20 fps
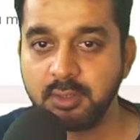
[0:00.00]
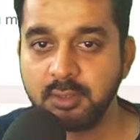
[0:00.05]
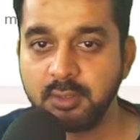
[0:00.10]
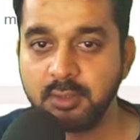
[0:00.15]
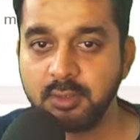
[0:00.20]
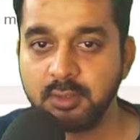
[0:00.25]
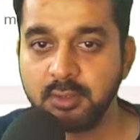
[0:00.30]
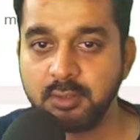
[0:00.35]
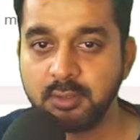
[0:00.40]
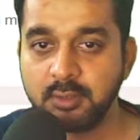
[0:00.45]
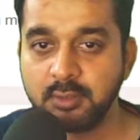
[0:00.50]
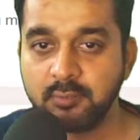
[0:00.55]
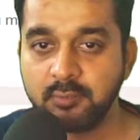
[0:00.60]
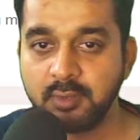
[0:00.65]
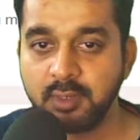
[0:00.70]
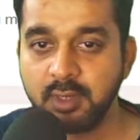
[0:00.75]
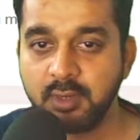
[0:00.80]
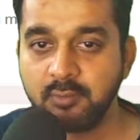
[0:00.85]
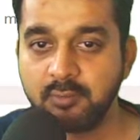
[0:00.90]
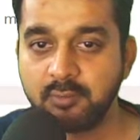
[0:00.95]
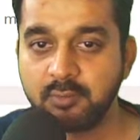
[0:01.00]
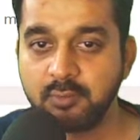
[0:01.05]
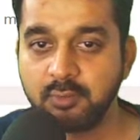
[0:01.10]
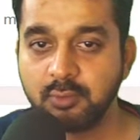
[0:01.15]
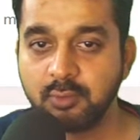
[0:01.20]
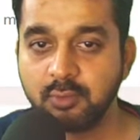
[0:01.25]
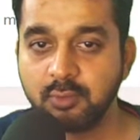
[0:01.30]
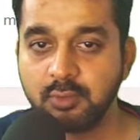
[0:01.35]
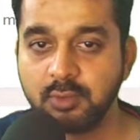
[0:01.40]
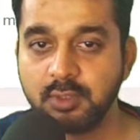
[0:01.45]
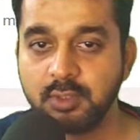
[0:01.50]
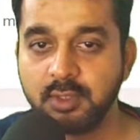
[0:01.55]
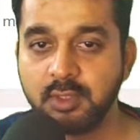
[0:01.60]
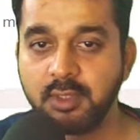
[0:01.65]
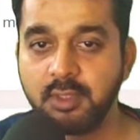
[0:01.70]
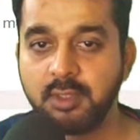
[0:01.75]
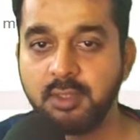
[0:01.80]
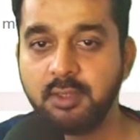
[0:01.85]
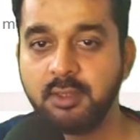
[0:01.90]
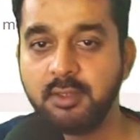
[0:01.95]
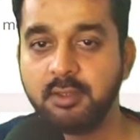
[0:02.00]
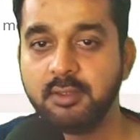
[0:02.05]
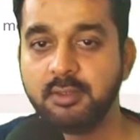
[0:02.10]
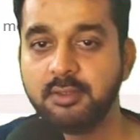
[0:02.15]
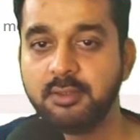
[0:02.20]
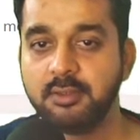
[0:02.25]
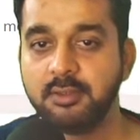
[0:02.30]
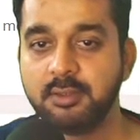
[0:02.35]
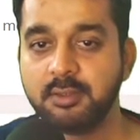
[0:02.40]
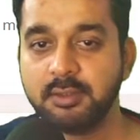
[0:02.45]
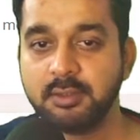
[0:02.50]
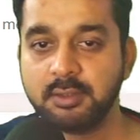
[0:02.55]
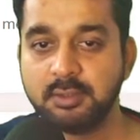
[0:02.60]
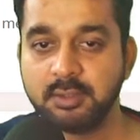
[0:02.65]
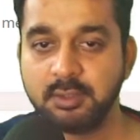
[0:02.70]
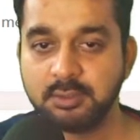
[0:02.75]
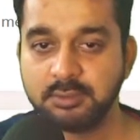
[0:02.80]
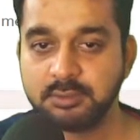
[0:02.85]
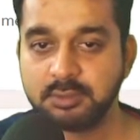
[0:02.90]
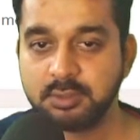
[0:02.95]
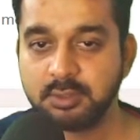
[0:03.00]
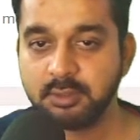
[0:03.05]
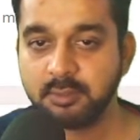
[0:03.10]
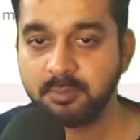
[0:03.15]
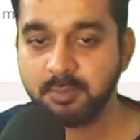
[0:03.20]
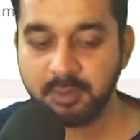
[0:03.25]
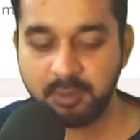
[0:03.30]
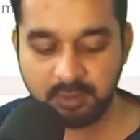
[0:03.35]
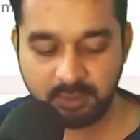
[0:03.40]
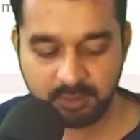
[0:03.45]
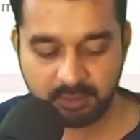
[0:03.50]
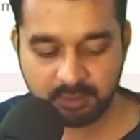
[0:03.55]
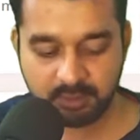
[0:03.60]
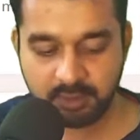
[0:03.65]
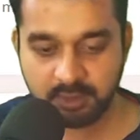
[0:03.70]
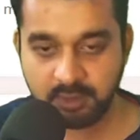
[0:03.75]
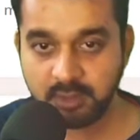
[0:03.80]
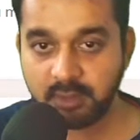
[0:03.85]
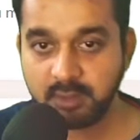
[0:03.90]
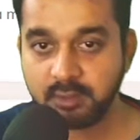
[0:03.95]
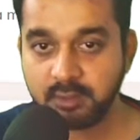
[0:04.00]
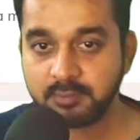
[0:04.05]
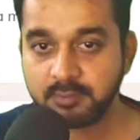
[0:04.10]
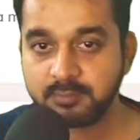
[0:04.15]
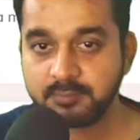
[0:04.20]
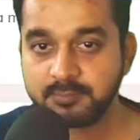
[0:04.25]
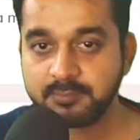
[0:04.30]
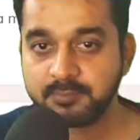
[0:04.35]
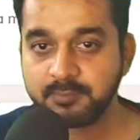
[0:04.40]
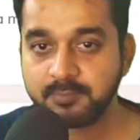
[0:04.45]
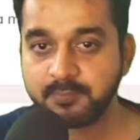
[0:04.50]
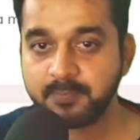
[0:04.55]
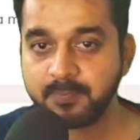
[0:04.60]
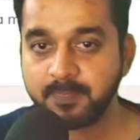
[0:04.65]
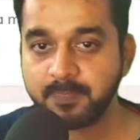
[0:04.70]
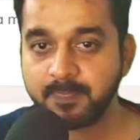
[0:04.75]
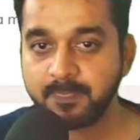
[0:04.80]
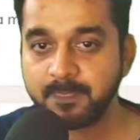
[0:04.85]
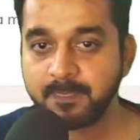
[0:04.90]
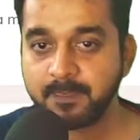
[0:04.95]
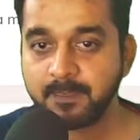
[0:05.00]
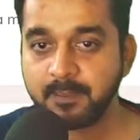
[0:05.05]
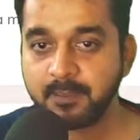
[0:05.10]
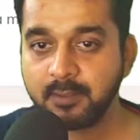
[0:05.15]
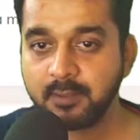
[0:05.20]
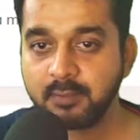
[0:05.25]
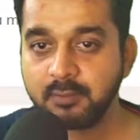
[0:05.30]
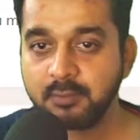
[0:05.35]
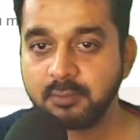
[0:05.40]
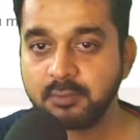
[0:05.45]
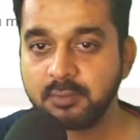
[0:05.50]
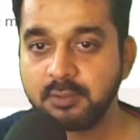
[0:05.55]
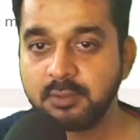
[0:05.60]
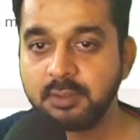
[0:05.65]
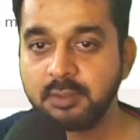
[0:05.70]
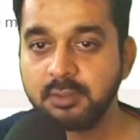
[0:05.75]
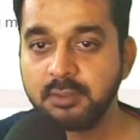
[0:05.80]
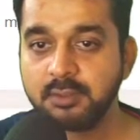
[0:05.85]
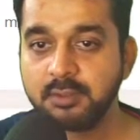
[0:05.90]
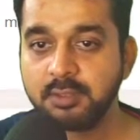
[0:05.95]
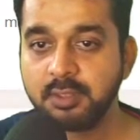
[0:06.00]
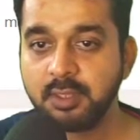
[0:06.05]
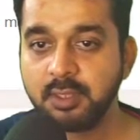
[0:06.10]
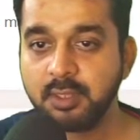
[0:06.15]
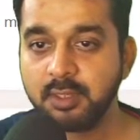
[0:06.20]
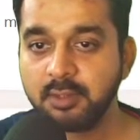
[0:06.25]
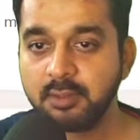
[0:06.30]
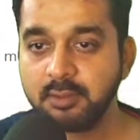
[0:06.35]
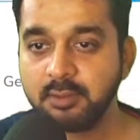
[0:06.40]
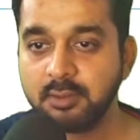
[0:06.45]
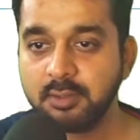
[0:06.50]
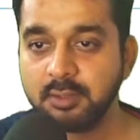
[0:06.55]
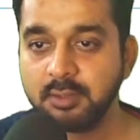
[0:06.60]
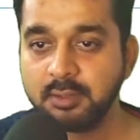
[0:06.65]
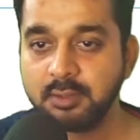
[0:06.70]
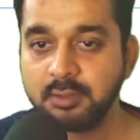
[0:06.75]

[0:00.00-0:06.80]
So we'll have, okay, this is HTTP again. So there is error here